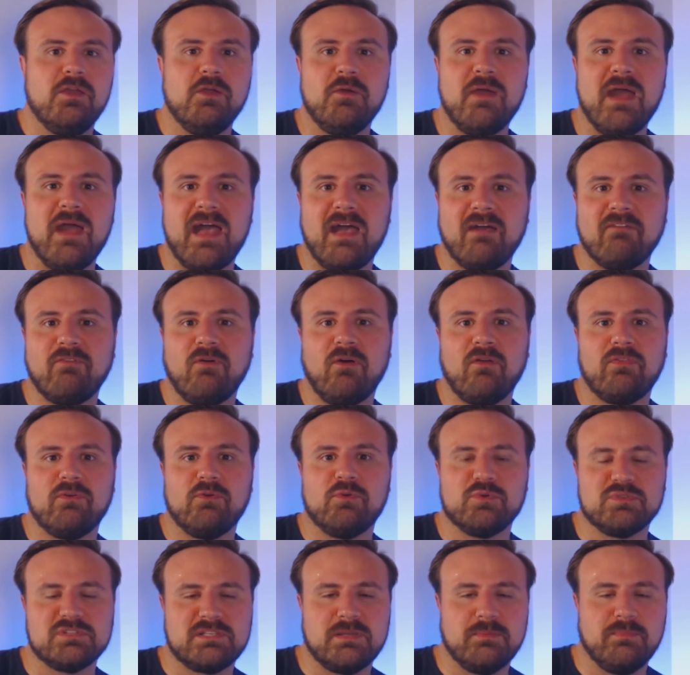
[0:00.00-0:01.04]
you
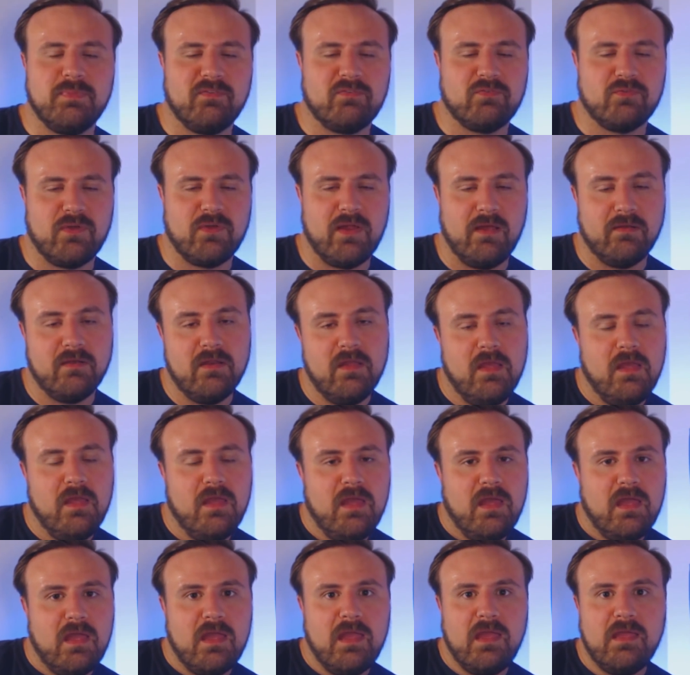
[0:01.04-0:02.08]
have all the horsey buffs
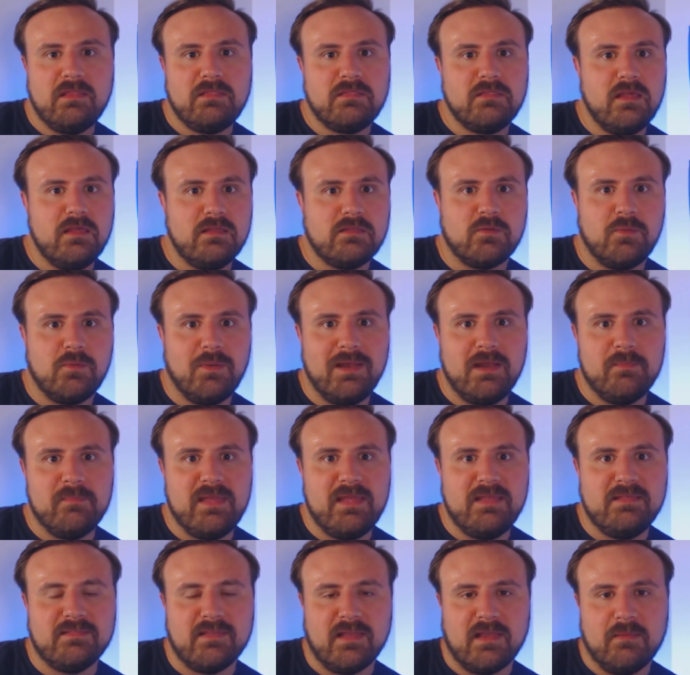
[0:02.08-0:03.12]
around. It's
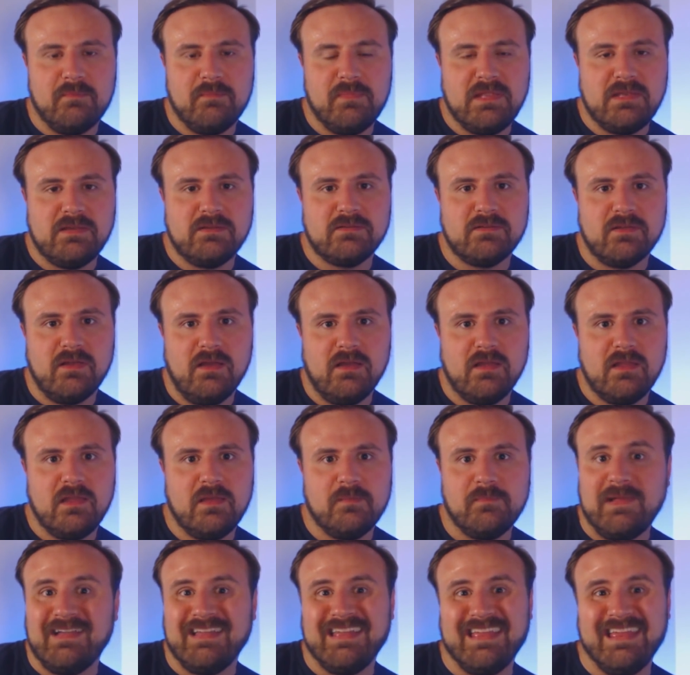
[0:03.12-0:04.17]
quite amazing. I mean, you're
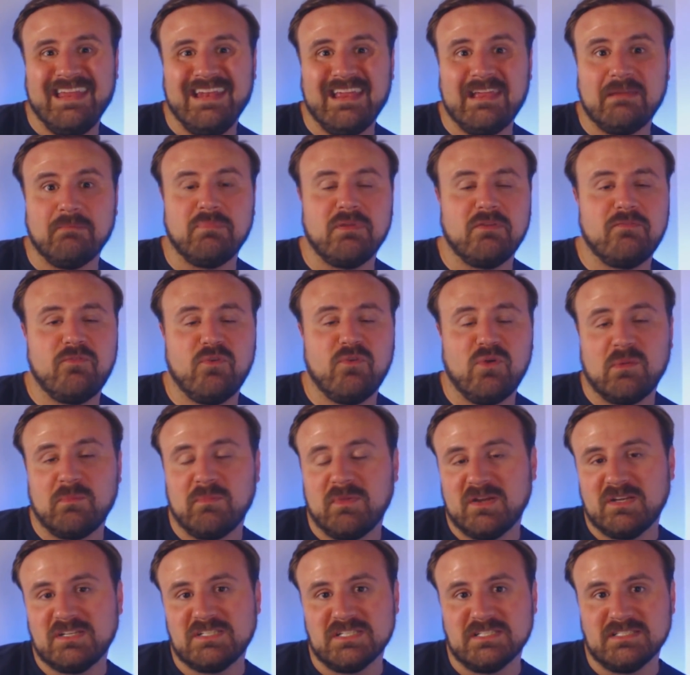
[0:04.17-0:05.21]
talking about hitting
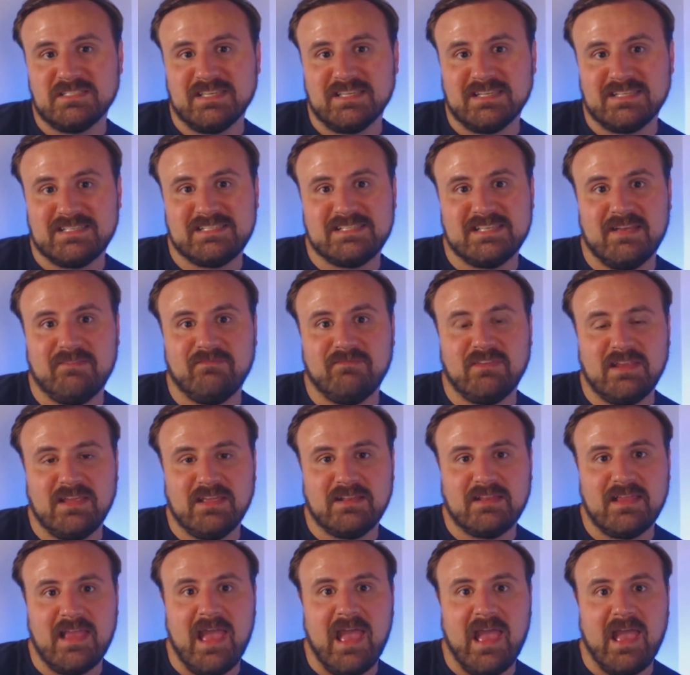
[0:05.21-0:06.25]
before merges like
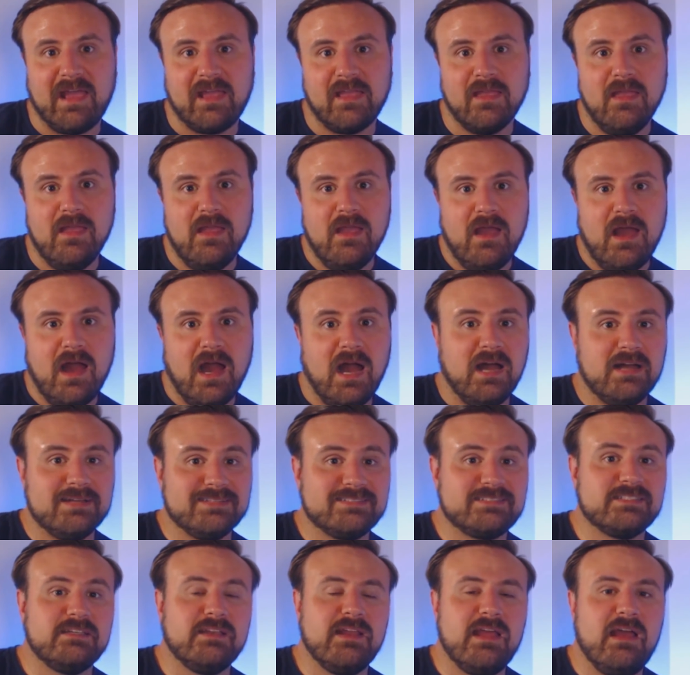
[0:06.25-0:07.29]
70 attack.
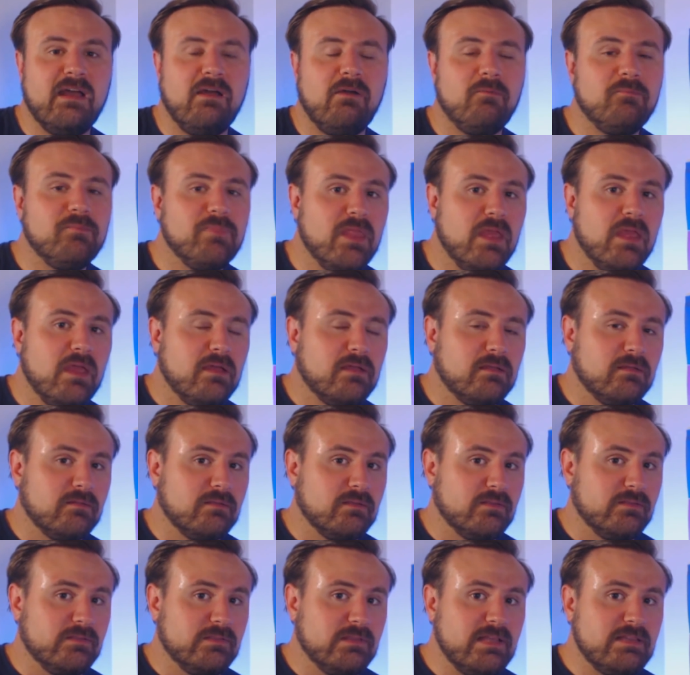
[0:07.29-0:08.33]
So now
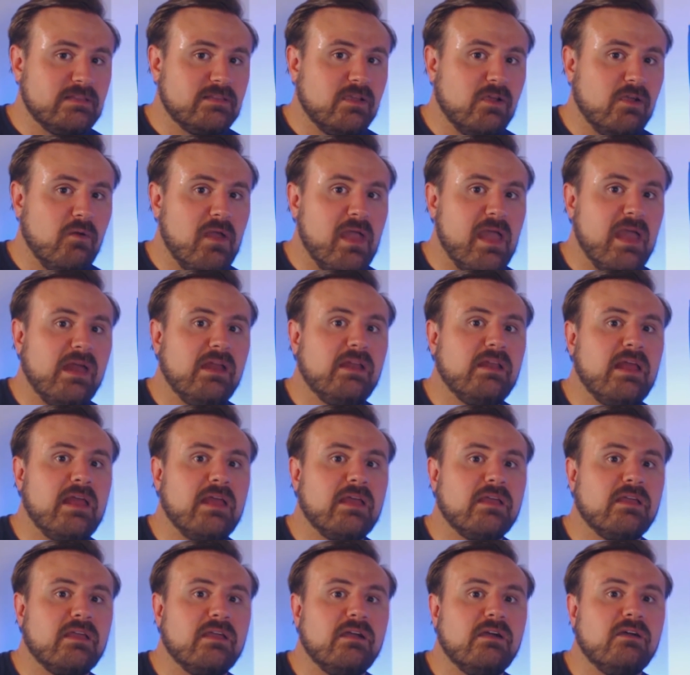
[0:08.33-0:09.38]
let's go ahead
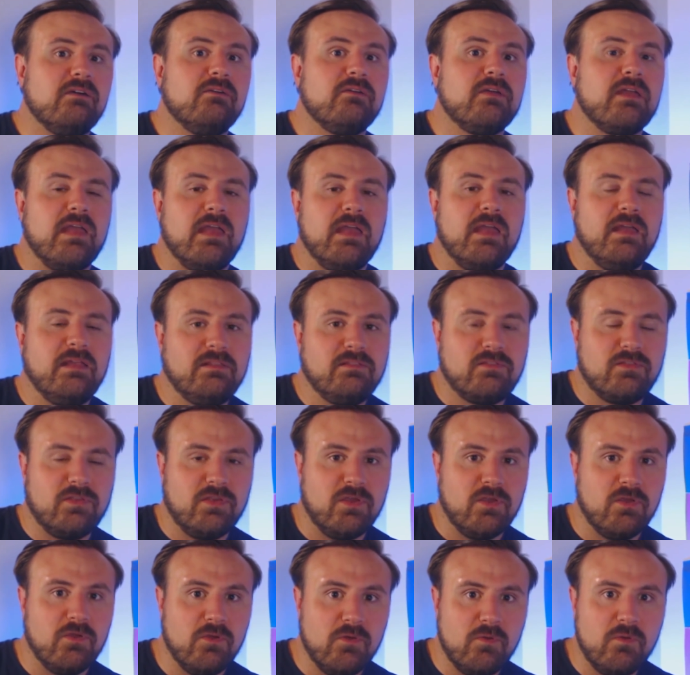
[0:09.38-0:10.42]
and go
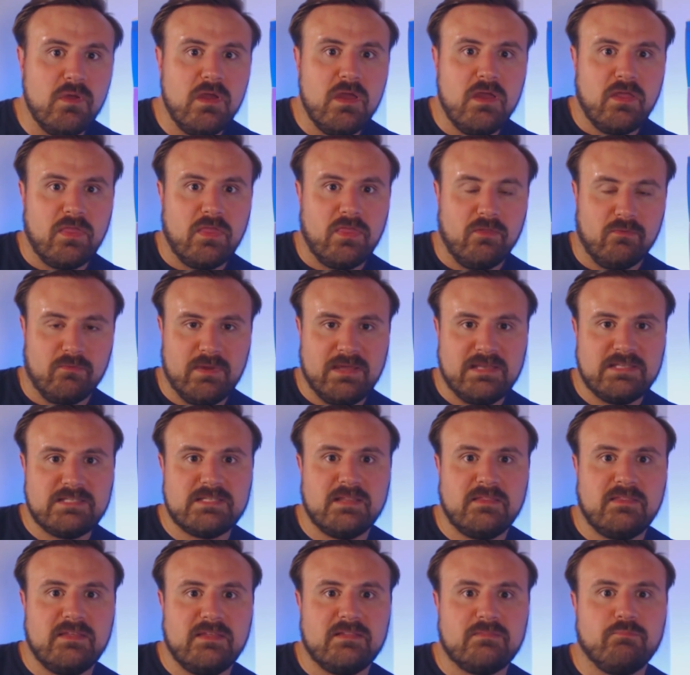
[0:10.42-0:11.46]
into the
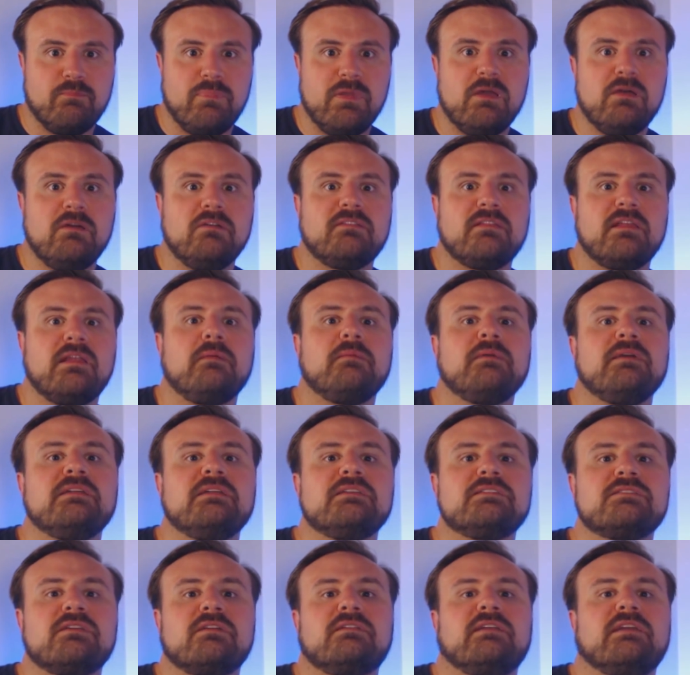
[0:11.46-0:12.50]
rest of these builds, and I'm
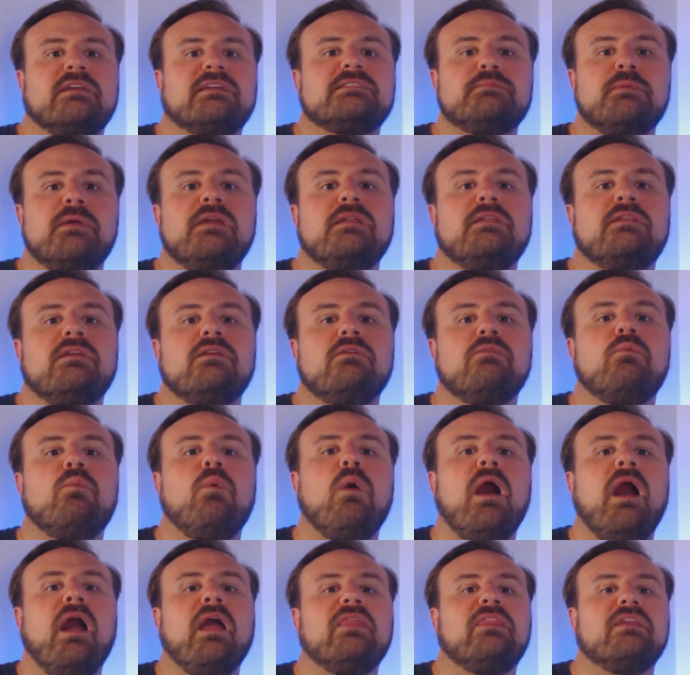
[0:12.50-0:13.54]
going to start to explain to you
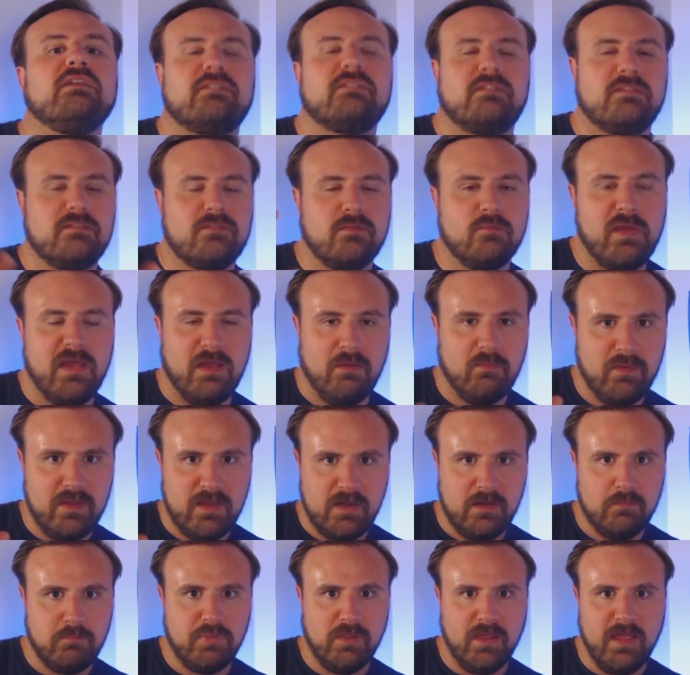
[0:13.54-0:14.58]
why this is the way I
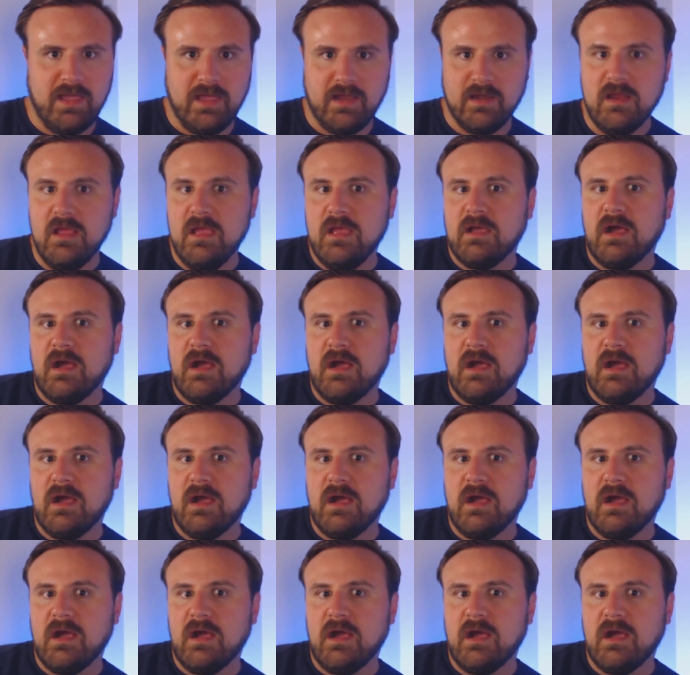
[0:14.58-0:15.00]
want you to play it.